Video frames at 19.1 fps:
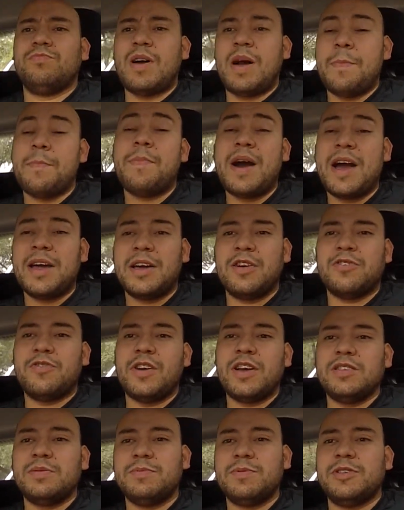I'm buying a
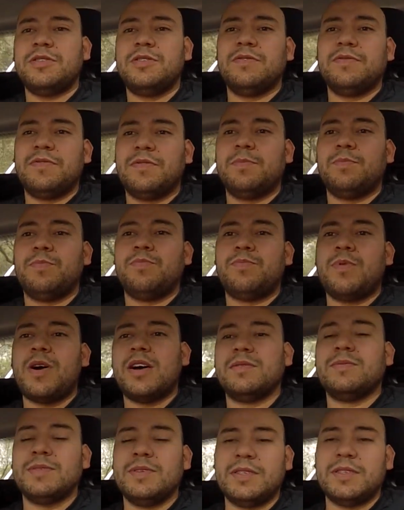transmission from
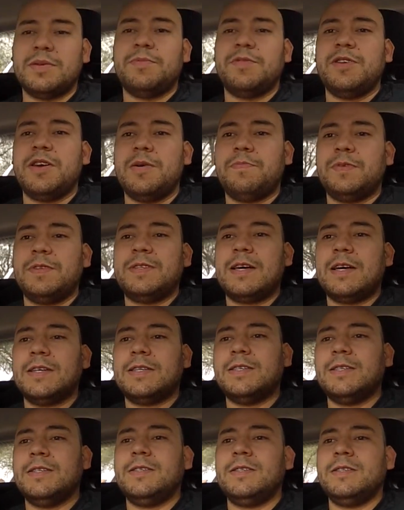possibly somebody up in
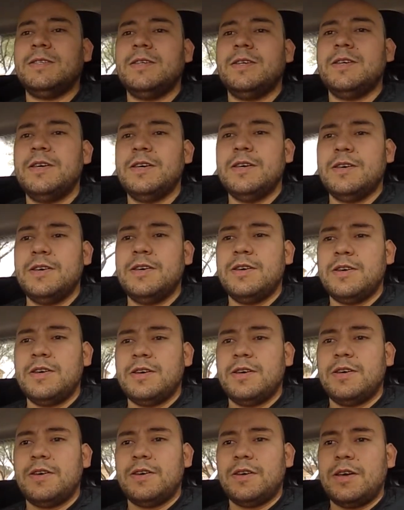Texas,
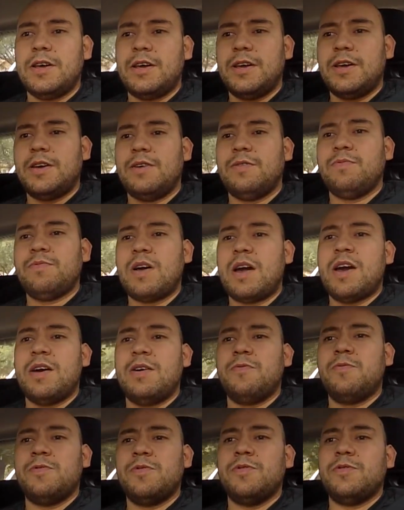and
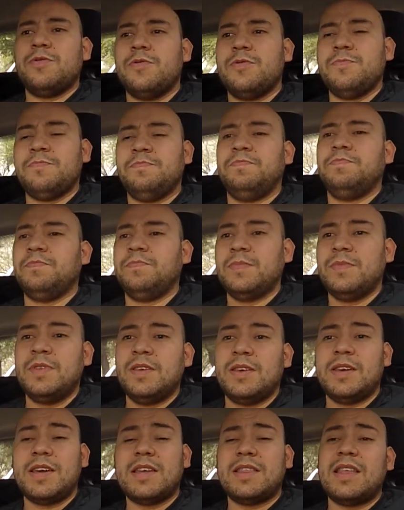I will
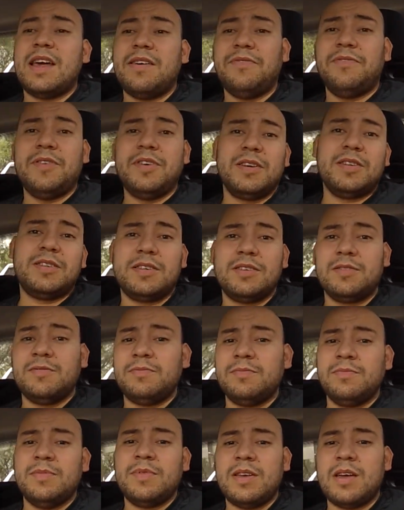get that fixed,
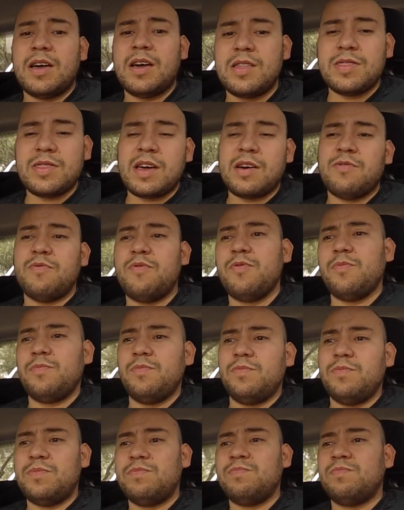and
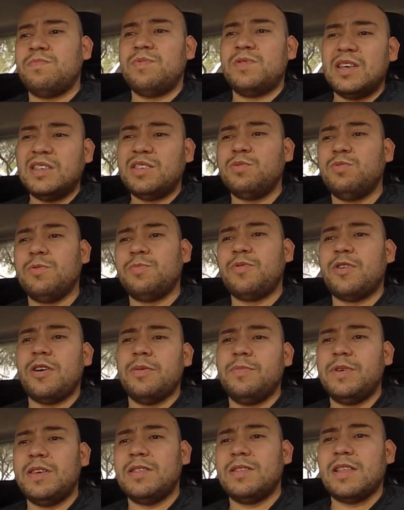this will
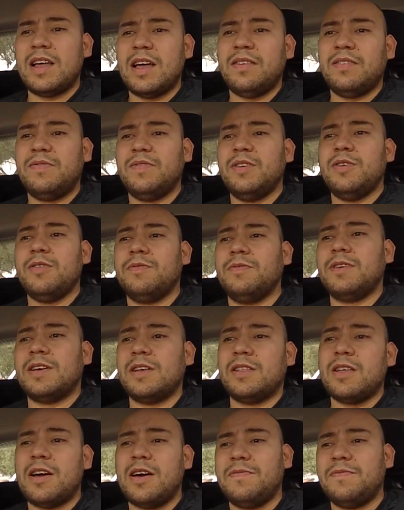probably be the last video of the
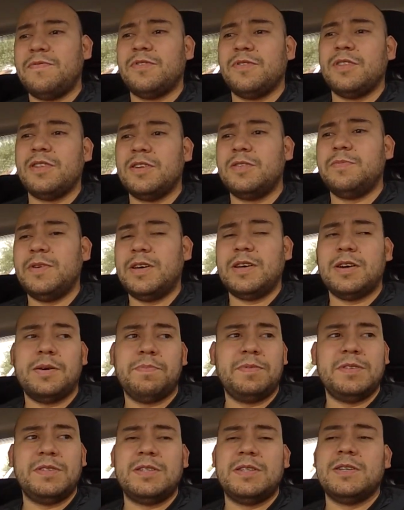Galant for a little bit
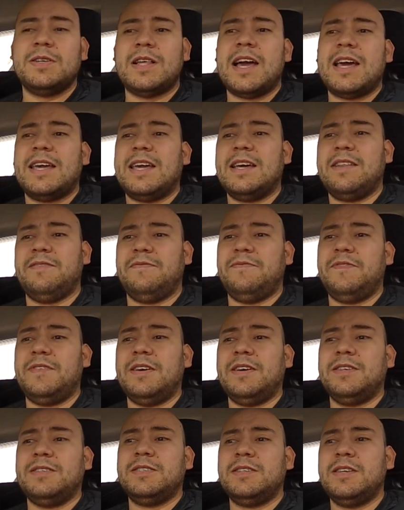up until I get it
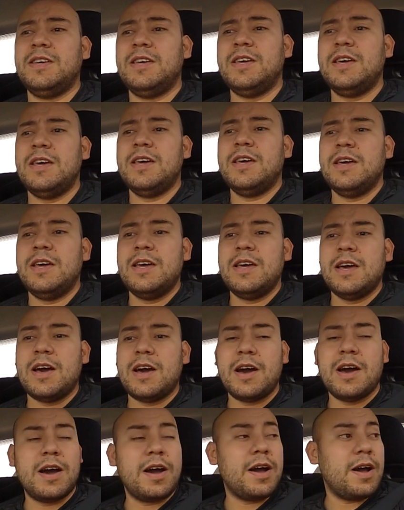fixed.
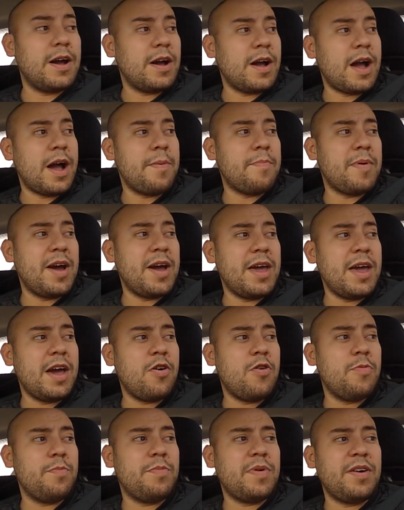I might
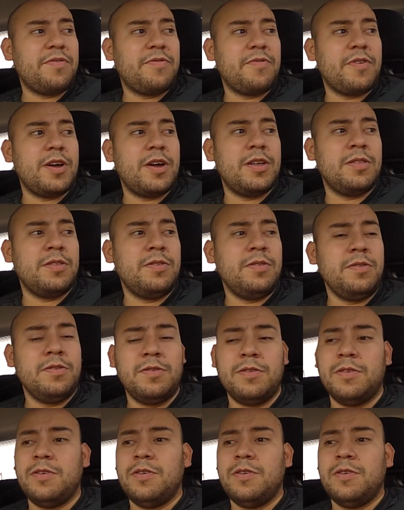help my friend